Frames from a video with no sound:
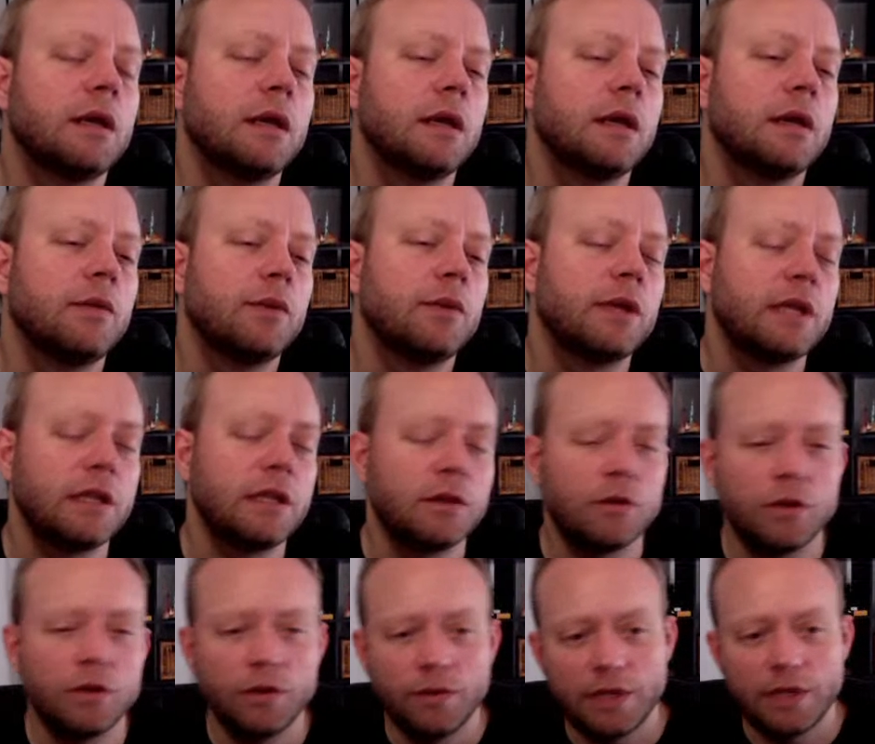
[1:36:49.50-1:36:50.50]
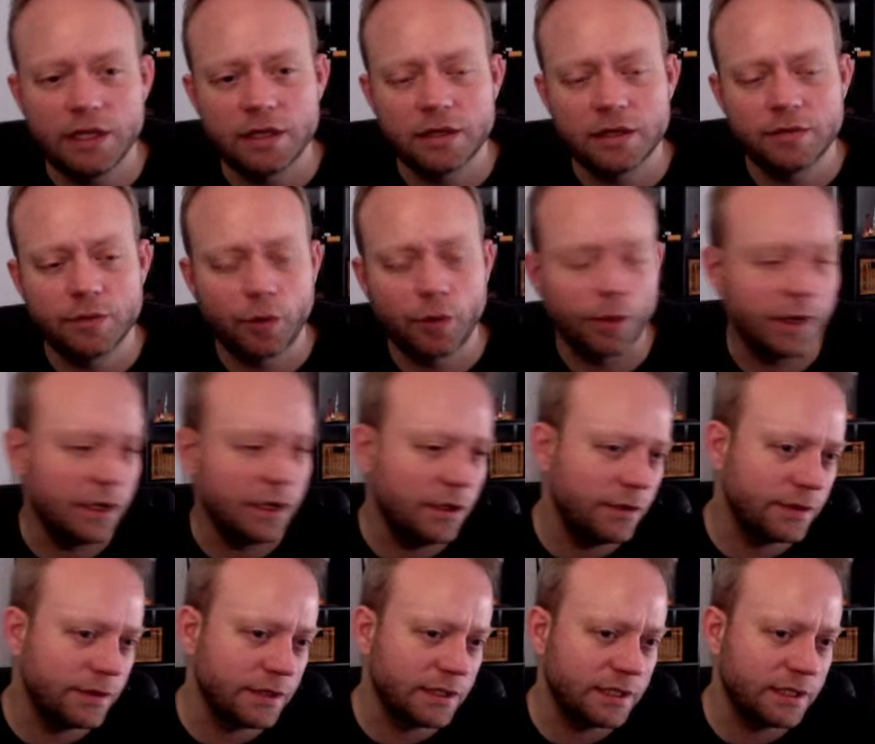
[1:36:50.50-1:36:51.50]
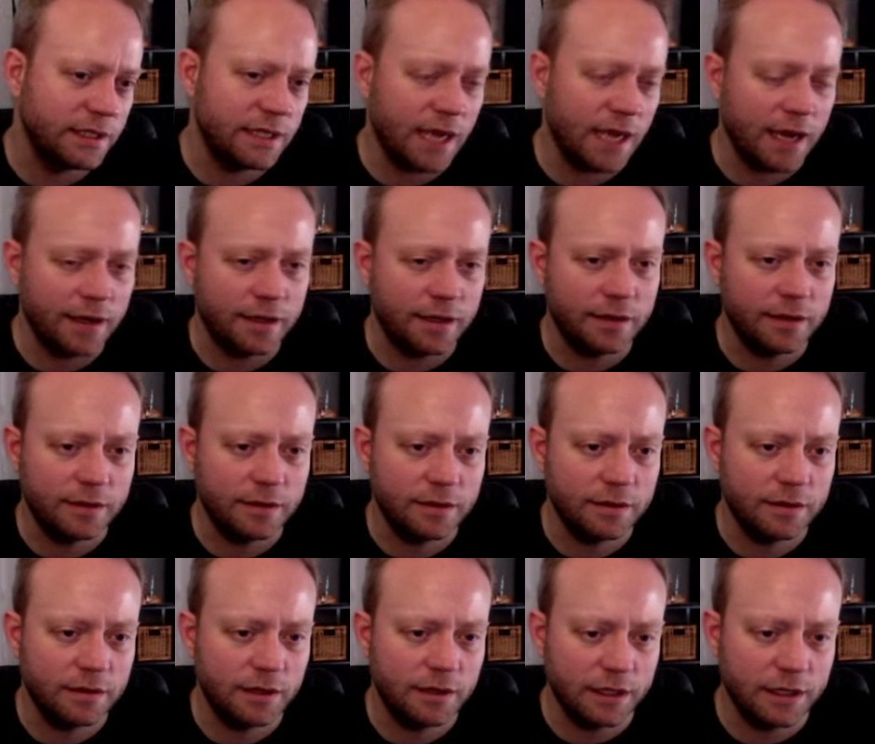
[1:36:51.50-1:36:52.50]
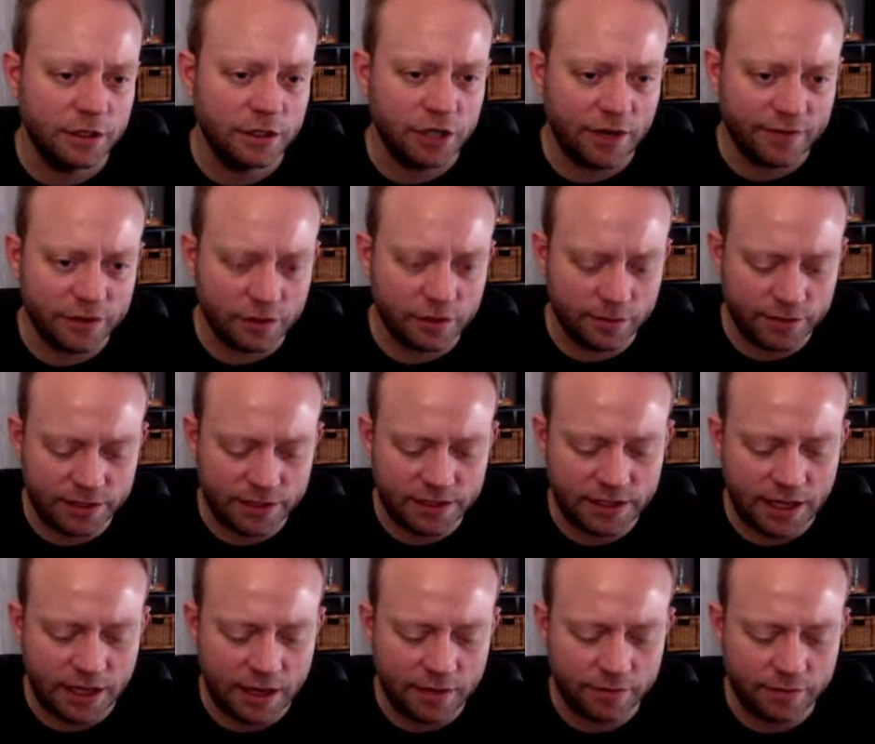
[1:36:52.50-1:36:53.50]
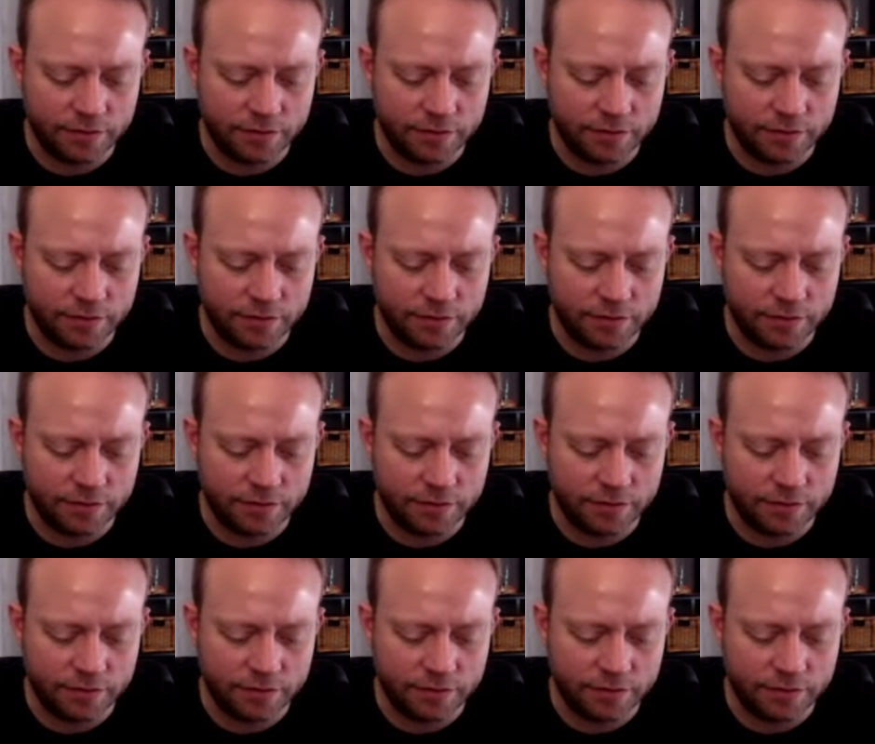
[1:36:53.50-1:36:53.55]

we could either unique them, or we could use a set, like a JavaScript set.